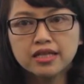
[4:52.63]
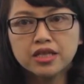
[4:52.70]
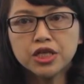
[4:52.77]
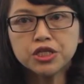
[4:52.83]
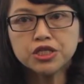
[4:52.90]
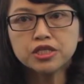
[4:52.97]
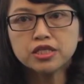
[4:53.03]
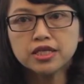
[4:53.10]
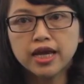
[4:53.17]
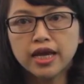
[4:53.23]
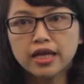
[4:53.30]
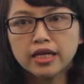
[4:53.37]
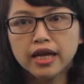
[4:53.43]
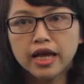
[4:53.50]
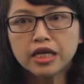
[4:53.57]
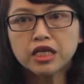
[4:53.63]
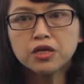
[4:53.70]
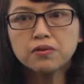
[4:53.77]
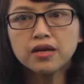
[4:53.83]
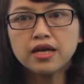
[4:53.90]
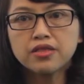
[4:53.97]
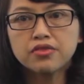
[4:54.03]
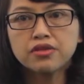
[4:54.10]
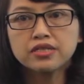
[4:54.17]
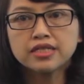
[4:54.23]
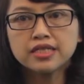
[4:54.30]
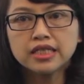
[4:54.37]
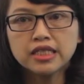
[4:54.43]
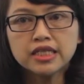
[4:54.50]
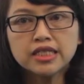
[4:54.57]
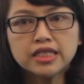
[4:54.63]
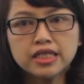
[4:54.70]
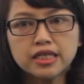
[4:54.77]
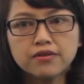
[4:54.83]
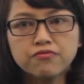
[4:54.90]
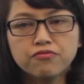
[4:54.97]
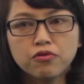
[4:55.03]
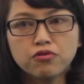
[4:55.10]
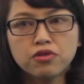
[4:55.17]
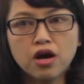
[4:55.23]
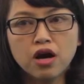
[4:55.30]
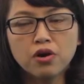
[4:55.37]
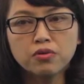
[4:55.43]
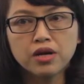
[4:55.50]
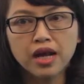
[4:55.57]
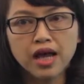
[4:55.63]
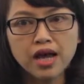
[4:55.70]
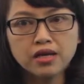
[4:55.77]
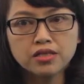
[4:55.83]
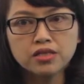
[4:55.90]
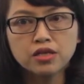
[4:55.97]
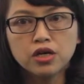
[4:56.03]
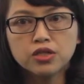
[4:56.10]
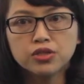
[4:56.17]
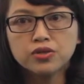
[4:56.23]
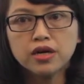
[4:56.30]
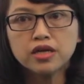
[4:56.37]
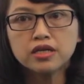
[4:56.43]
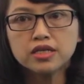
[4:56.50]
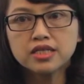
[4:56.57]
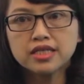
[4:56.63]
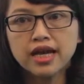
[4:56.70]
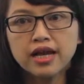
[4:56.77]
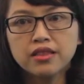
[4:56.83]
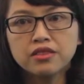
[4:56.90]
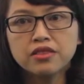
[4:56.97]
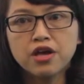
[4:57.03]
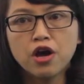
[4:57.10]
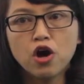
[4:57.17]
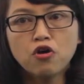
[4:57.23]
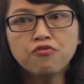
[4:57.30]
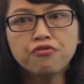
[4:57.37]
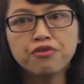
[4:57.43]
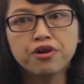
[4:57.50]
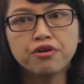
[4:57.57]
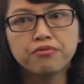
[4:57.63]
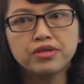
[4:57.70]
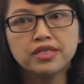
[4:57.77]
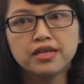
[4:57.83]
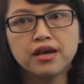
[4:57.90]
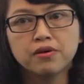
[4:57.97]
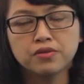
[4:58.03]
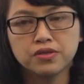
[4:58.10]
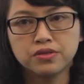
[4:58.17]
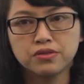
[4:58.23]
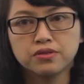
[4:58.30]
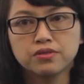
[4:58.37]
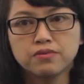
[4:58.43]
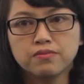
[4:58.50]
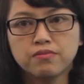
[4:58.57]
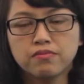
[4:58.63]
teachers can calculate the statistic for the whole class to understand their overall results.